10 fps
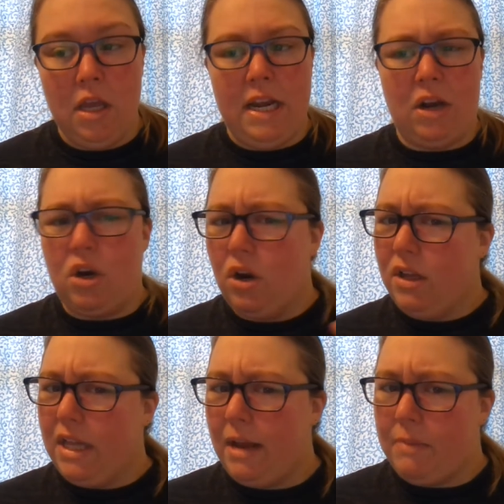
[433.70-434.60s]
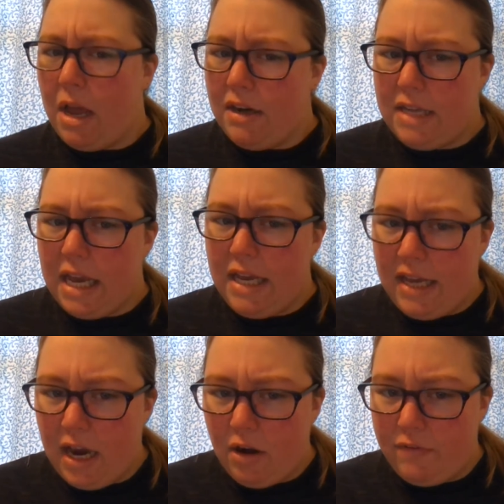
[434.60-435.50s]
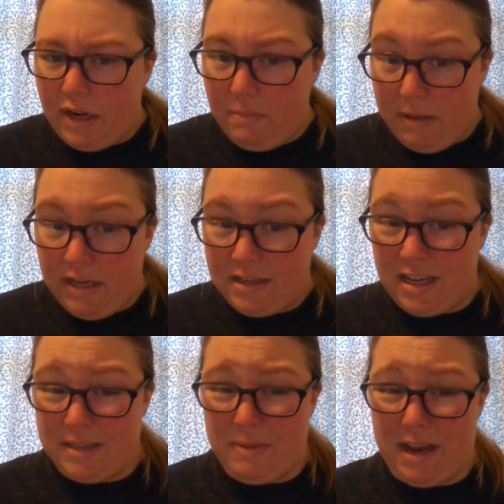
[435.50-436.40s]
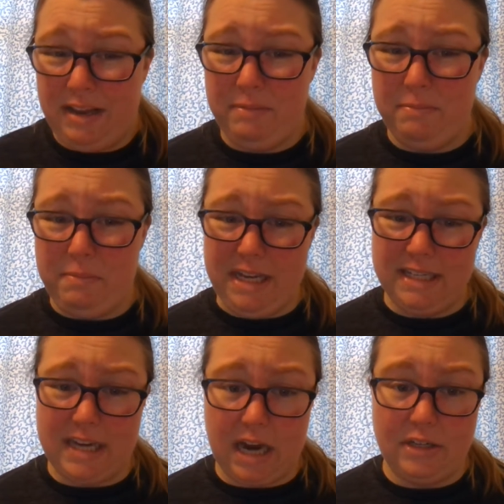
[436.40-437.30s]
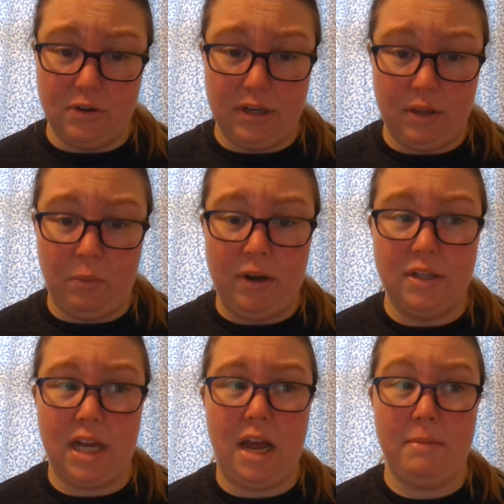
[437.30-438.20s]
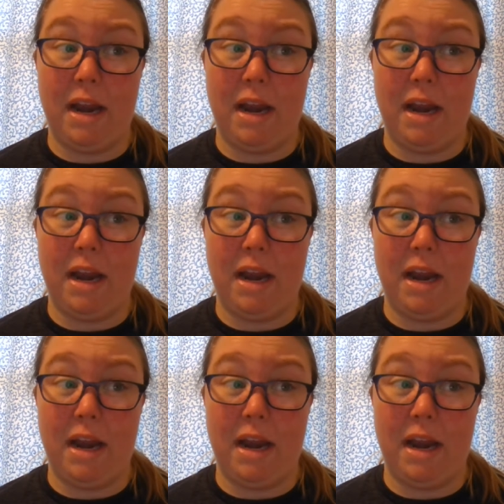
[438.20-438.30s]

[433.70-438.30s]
Now, currently I'm not taking care of any bees because my bees died during the wintertime,